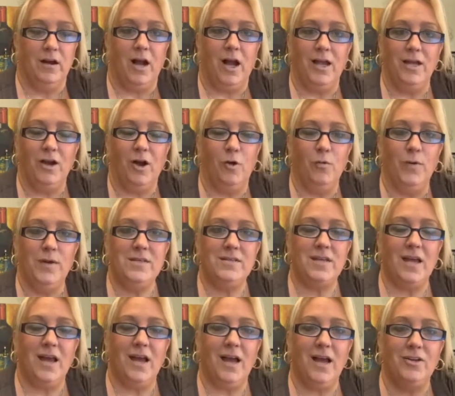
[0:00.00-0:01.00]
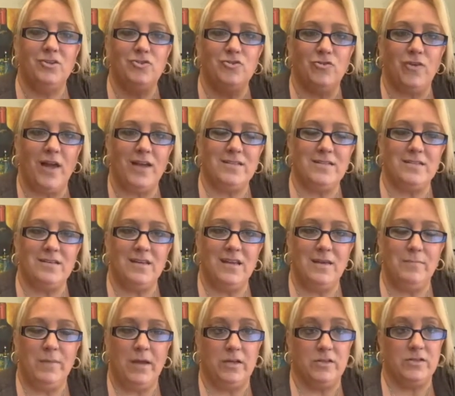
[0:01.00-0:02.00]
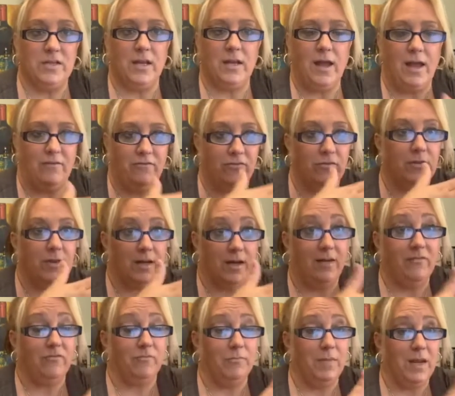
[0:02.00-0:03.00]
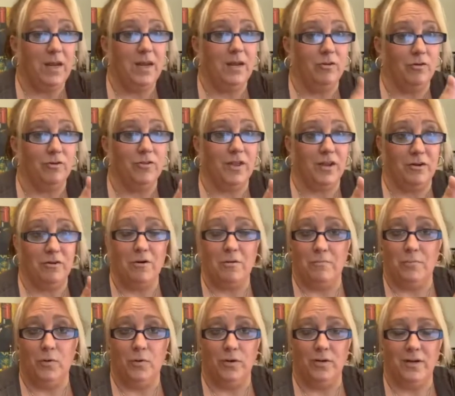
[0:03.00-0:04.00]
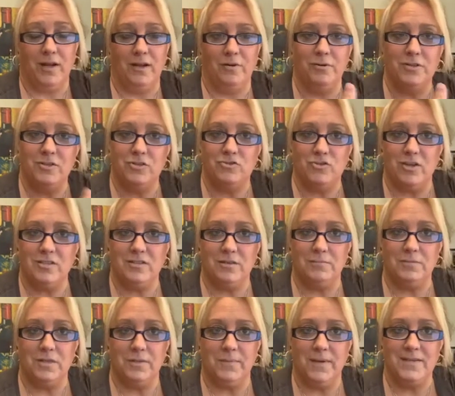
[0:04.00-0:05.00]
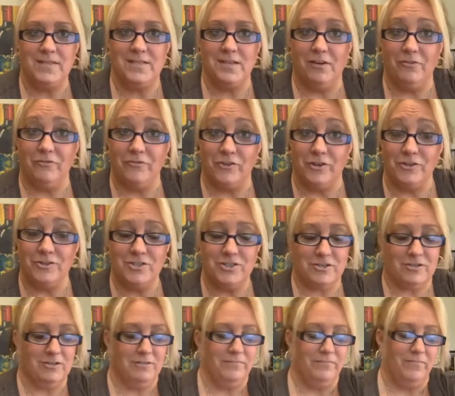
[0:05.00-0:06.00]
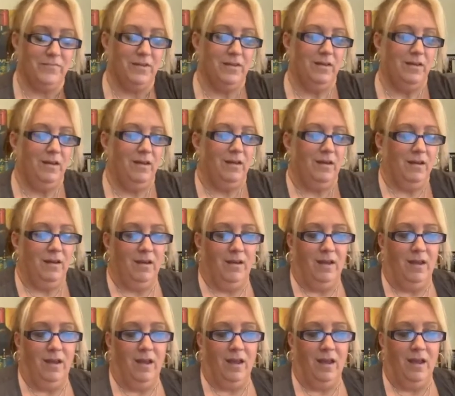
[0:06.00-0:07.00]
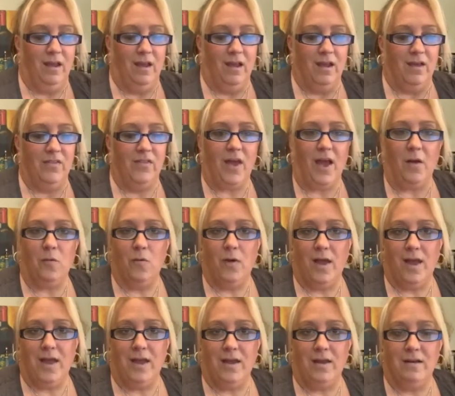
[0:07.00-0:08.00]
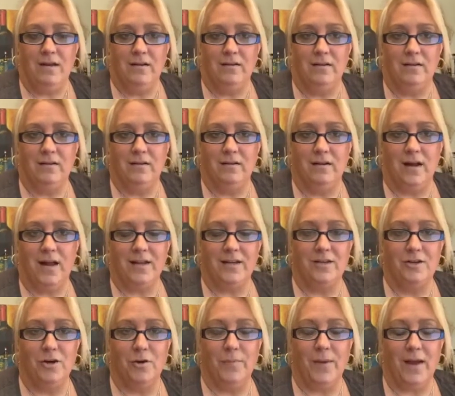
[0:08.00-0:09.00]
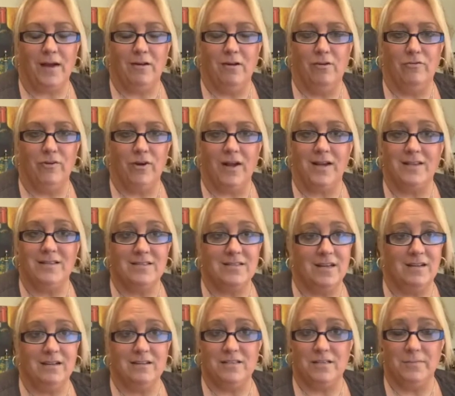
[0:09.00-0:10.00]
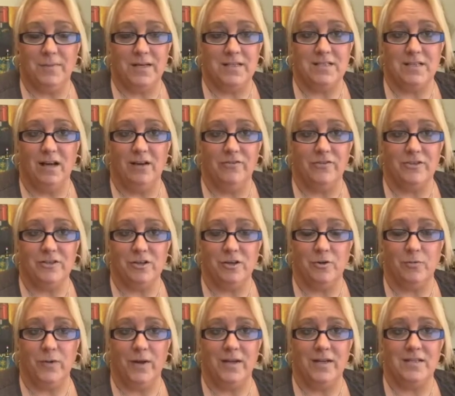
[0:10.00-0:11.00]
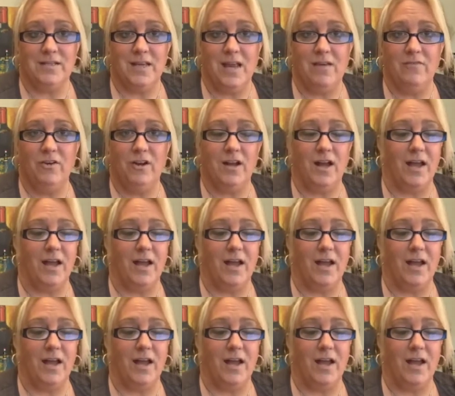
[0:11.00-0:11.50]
I always address emails that have meaning or that are important. I always address them to myself first. That way I can go back over it. I can send it to myself. It's a good way to save it.